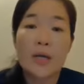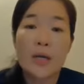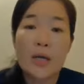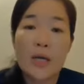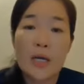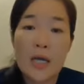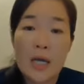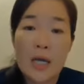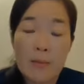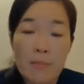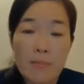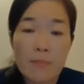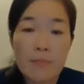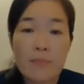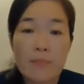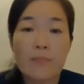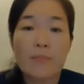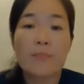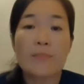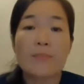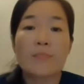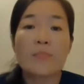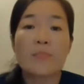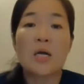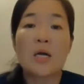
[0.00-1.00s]
keep
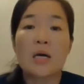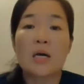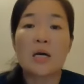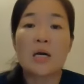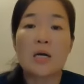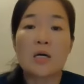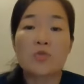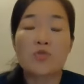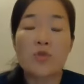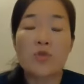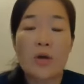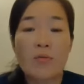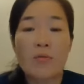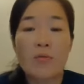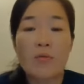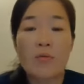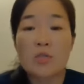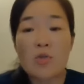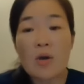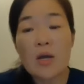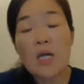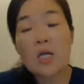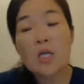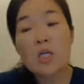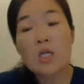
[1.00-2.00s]
the
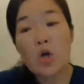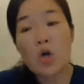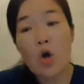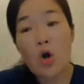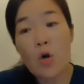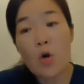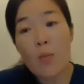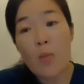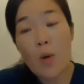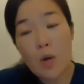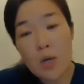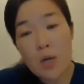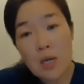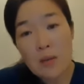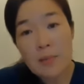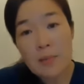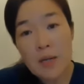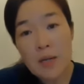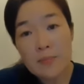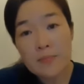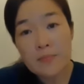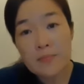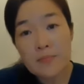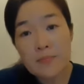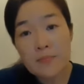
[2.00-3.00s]
triglyceride in your body.
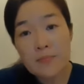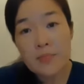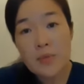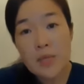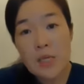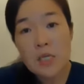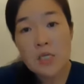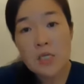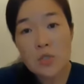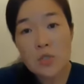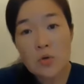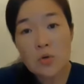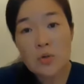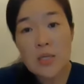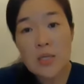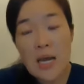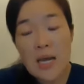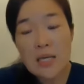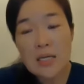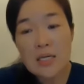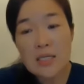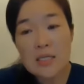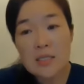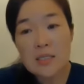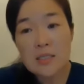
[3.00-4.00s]
Ma. So that
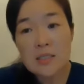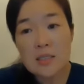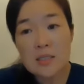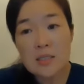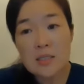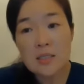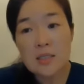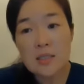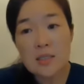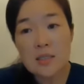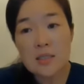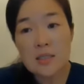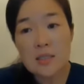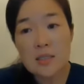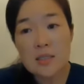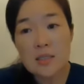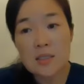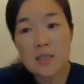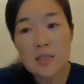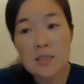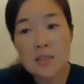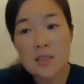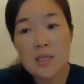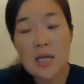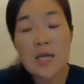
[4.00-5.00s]
is the
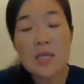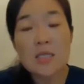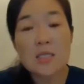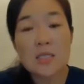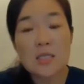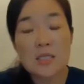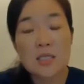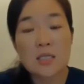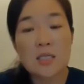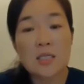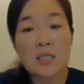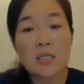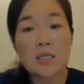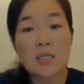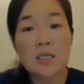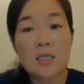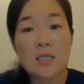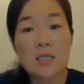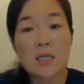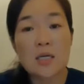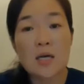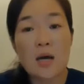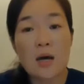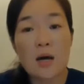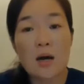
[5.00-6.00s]
that is the
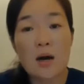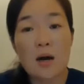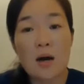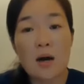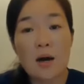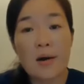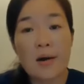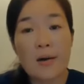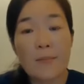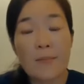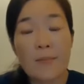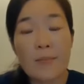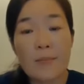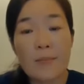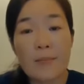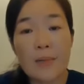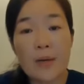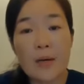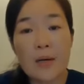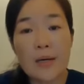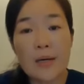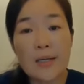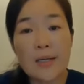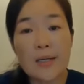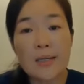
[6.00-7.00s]
uh,
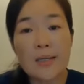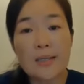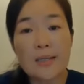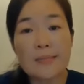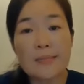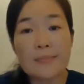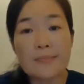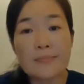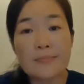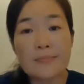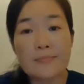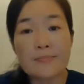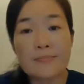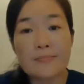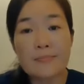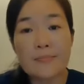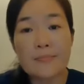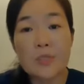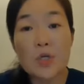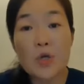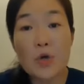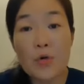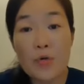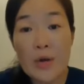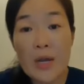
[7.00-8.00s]
um
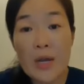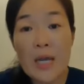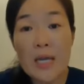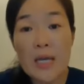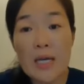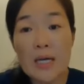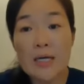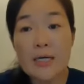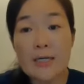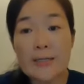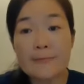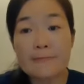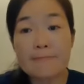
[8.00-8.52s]
theory here.